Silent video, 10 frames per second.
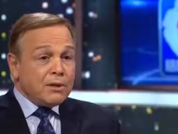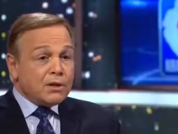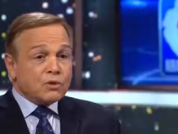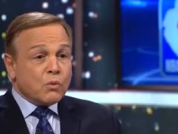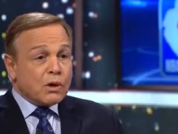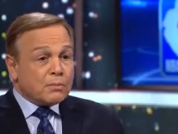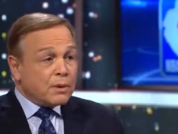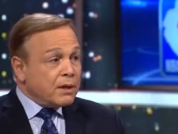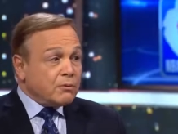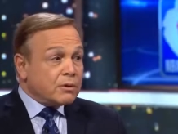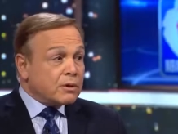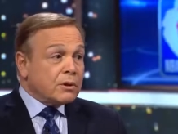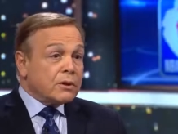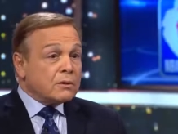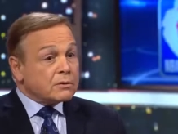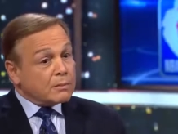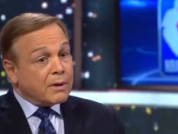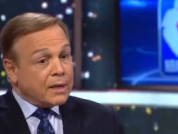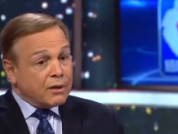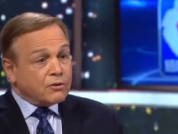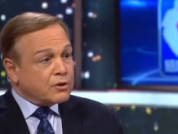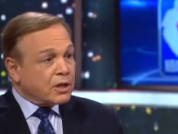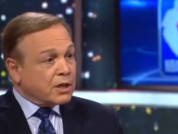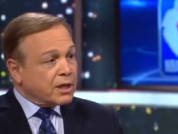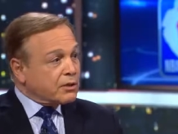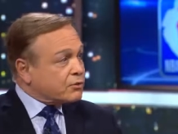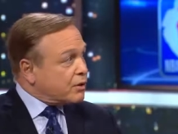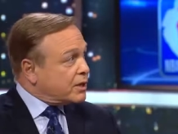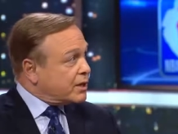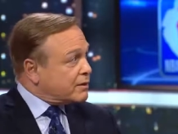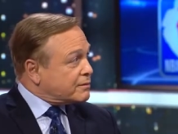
doesn't want to play with somebody else on the Lakers right now.